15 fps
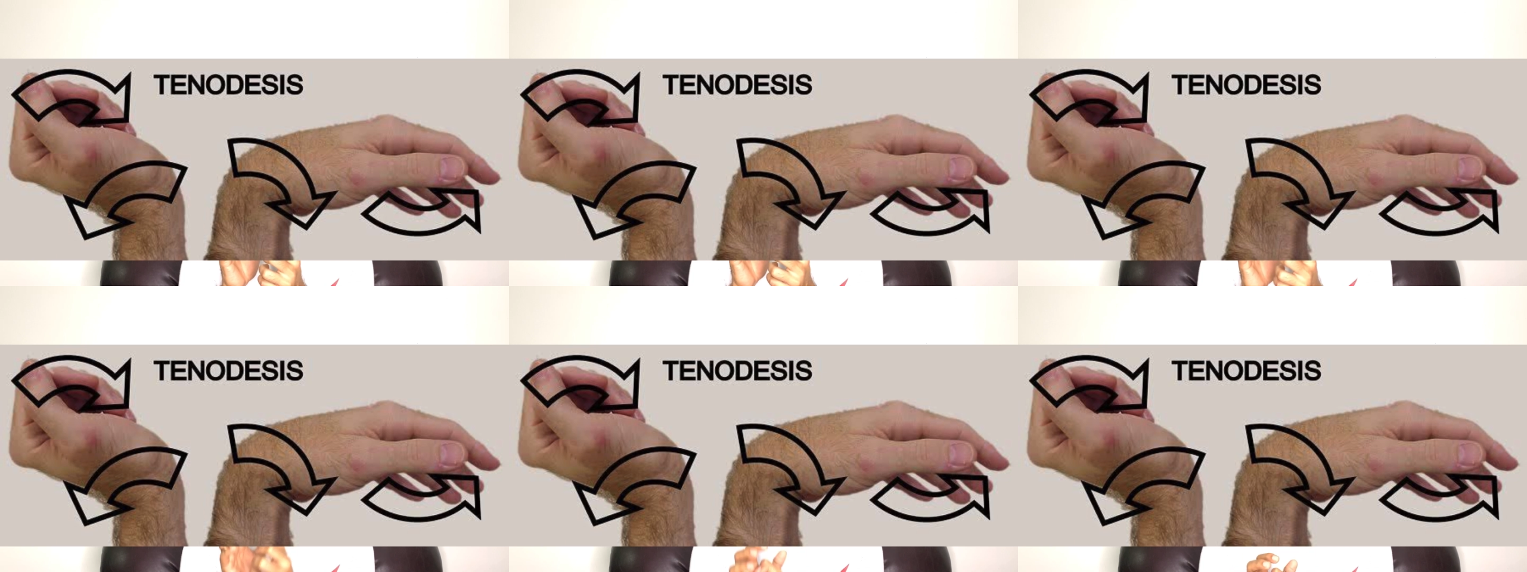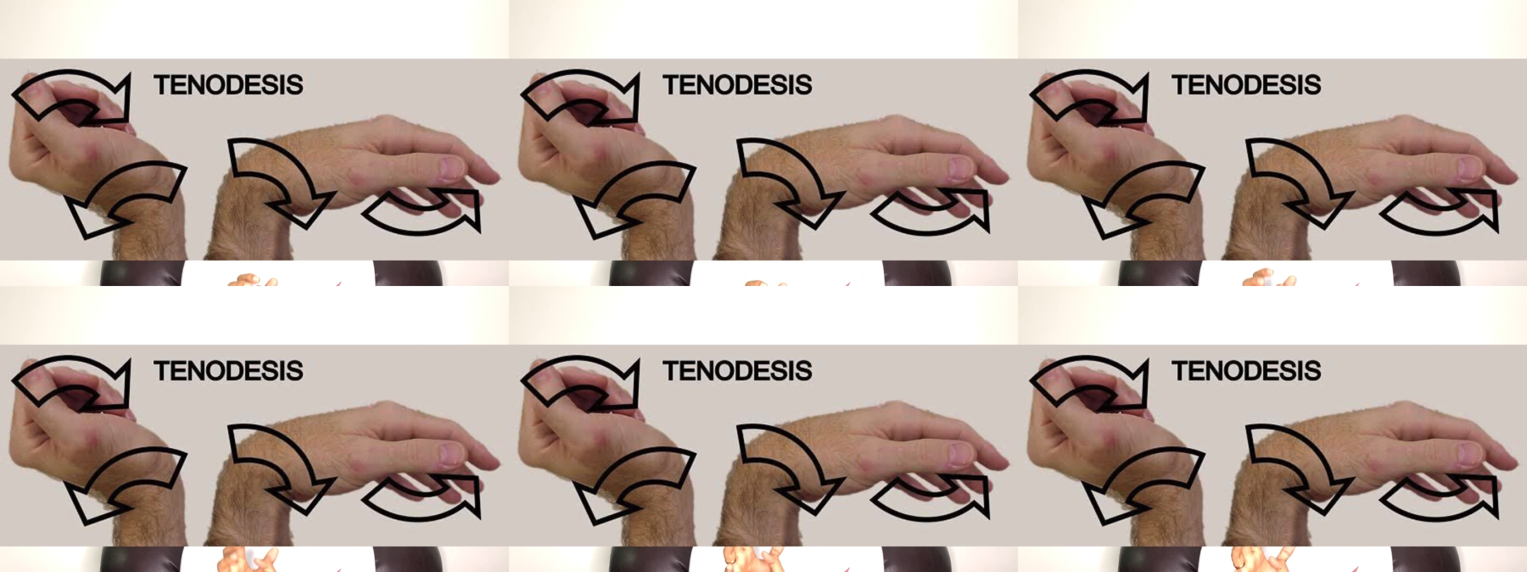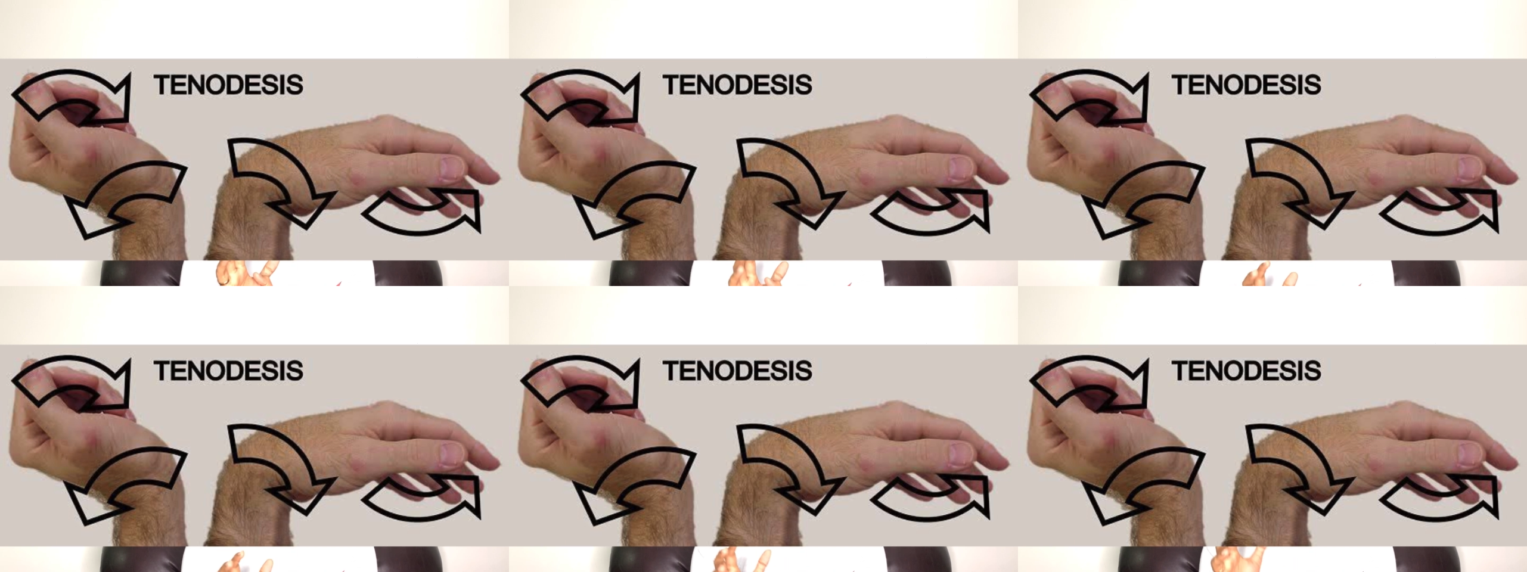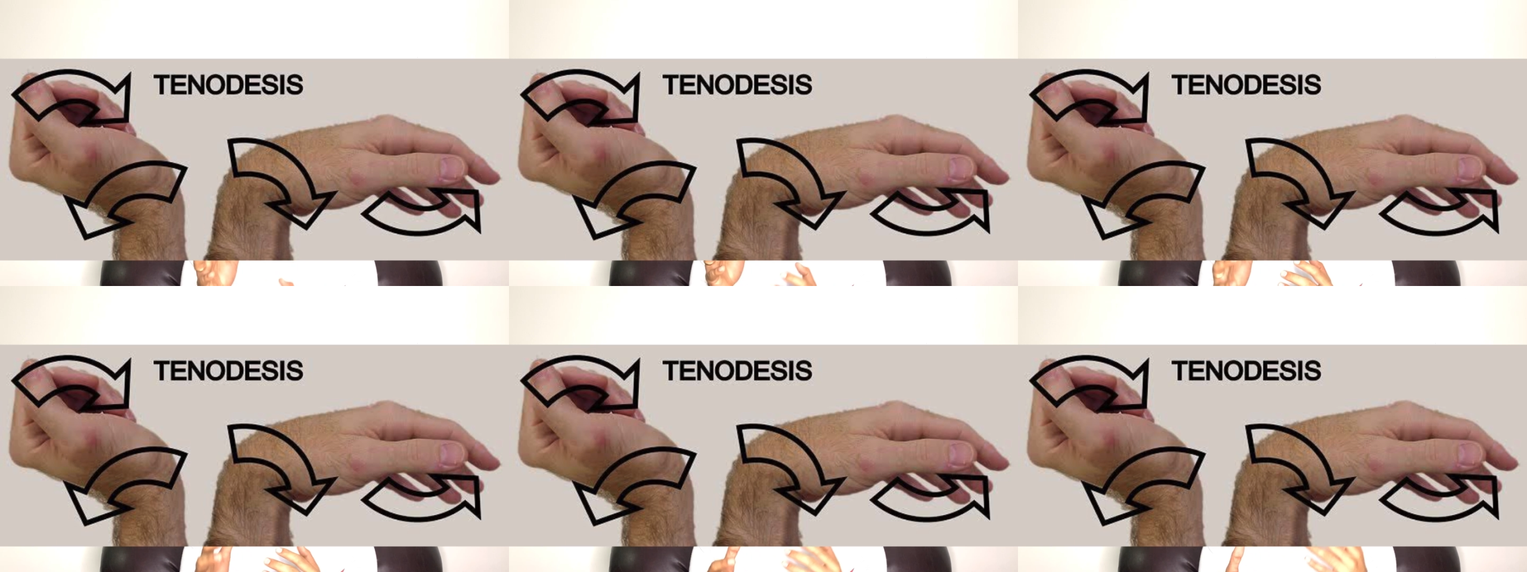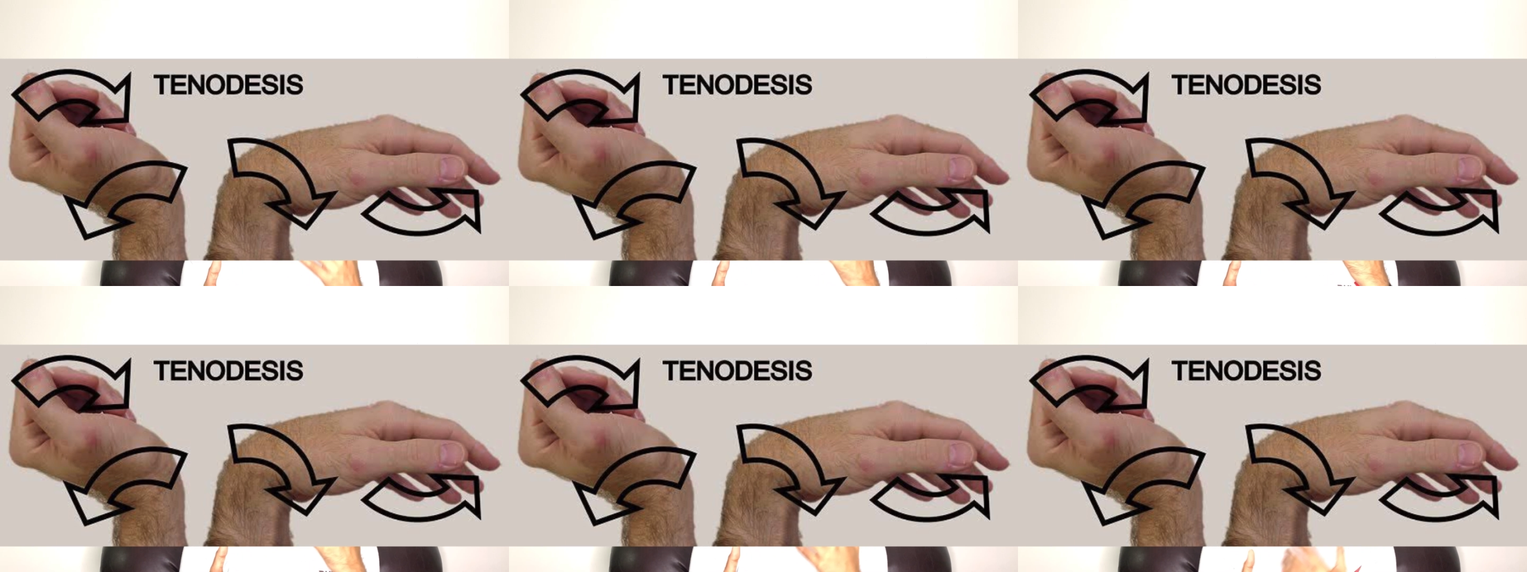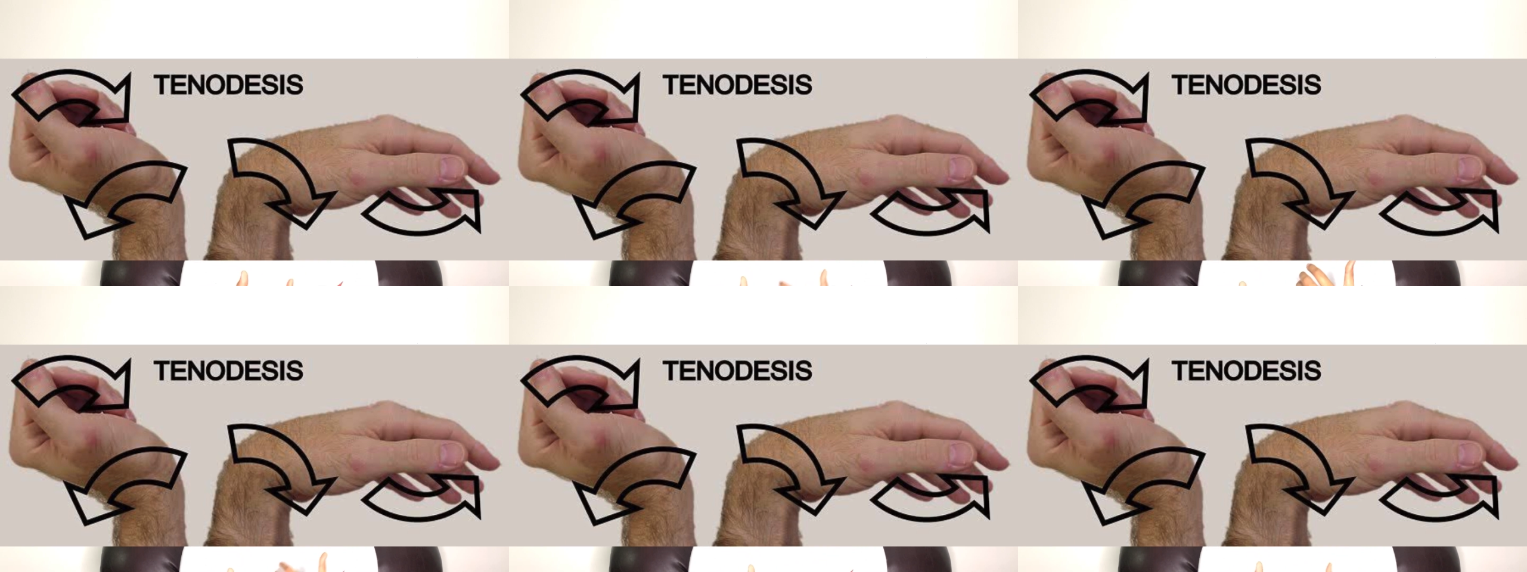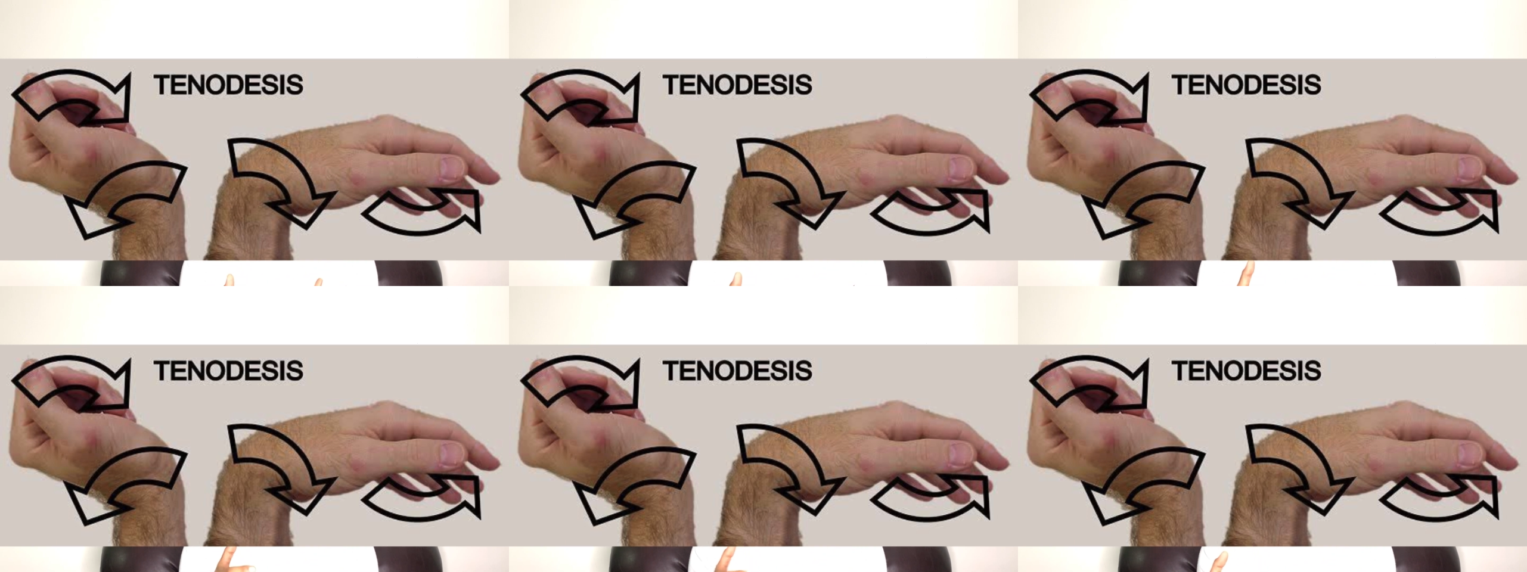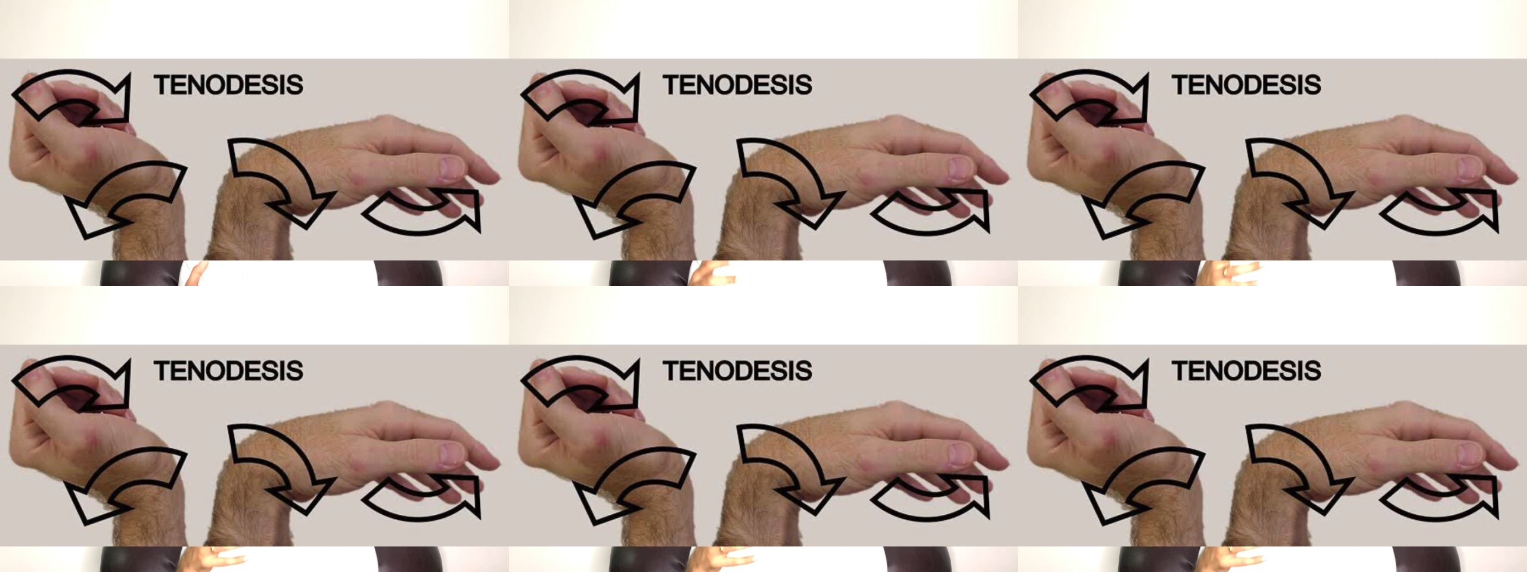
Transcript: [unreadable: no face in view]